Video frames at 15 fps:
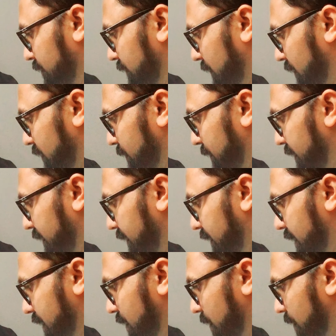it's pairing
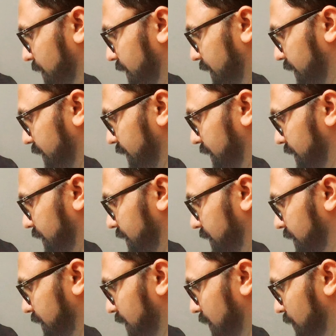now and
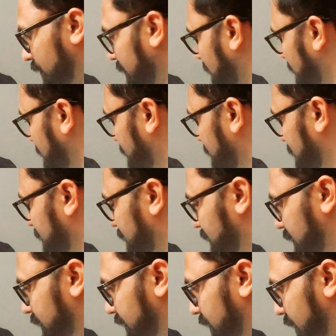looks like it's
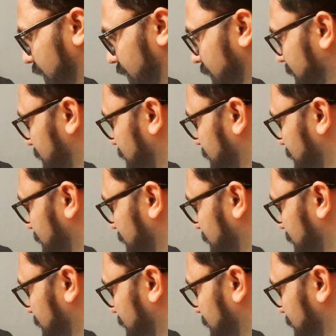done